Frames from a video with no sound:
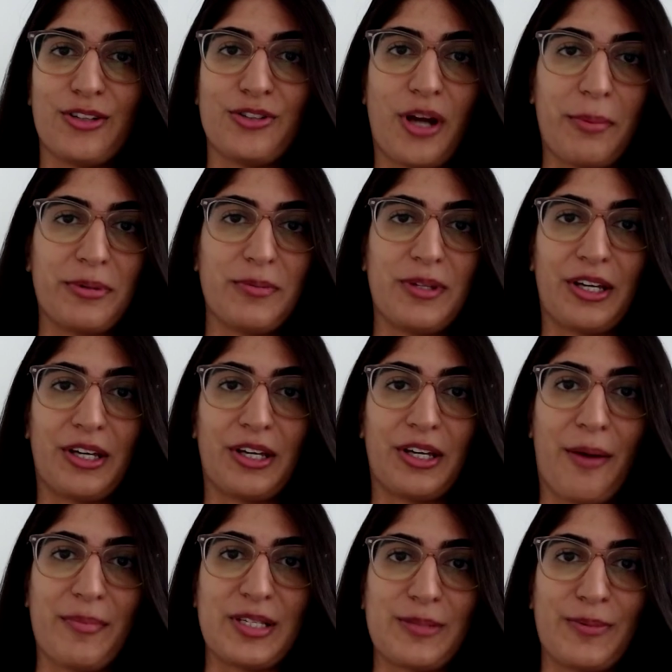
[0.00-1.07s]
drop them in the
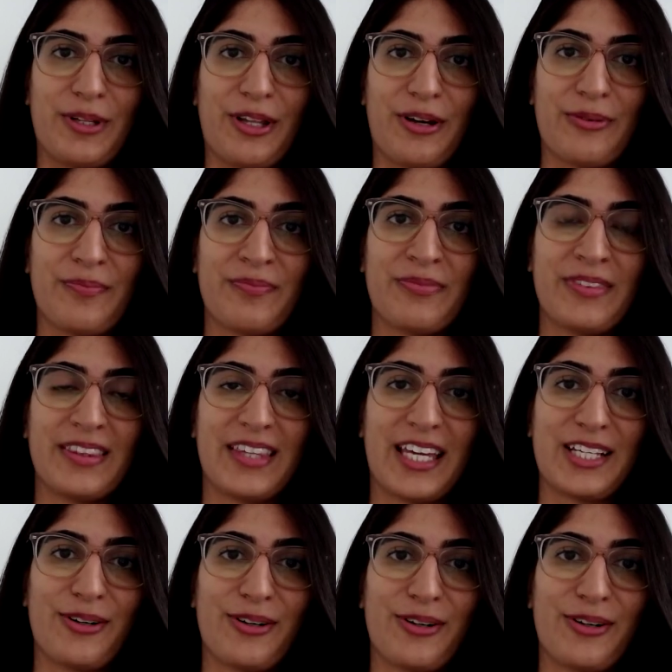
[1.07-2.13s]
comments below.
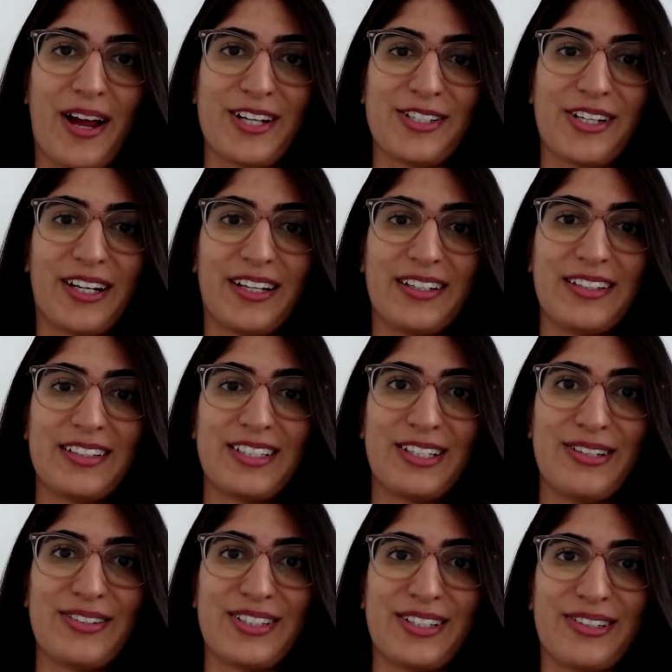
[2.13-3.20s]
Thanks for watching. See
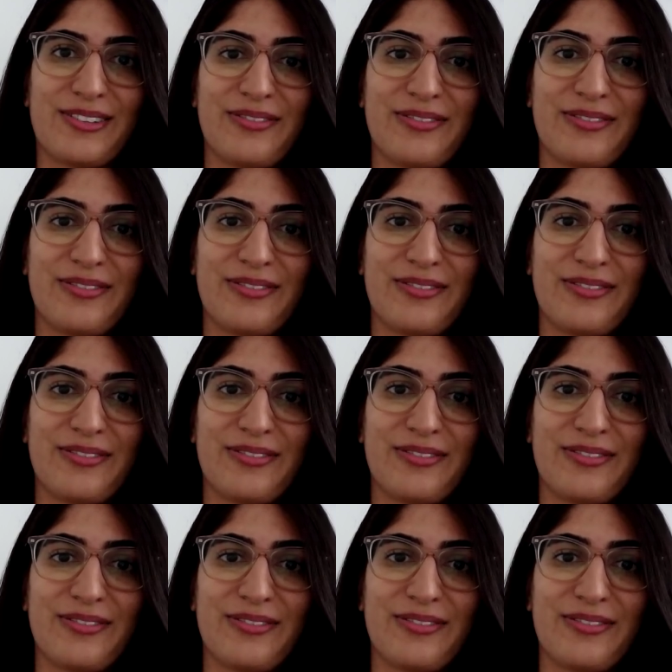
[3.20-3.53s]
you soon.